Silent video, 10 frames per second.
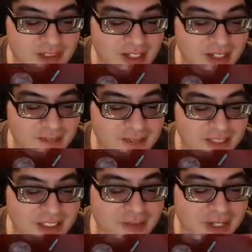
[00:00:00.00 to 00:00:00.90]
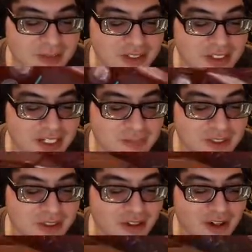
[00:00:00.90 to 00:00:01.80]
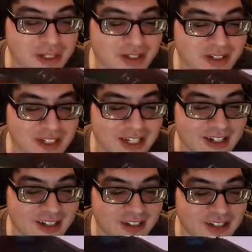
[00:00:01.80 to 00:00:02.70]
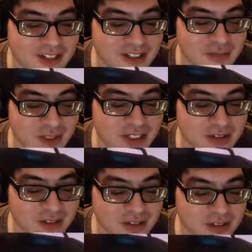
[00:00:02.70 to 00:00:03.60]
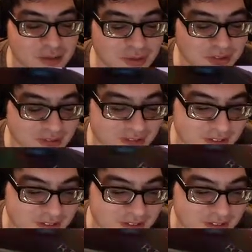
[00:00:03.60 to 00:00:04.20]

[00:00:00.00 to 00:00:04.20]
BT, why would you need to put your arm out like that other than just wanting to look cool?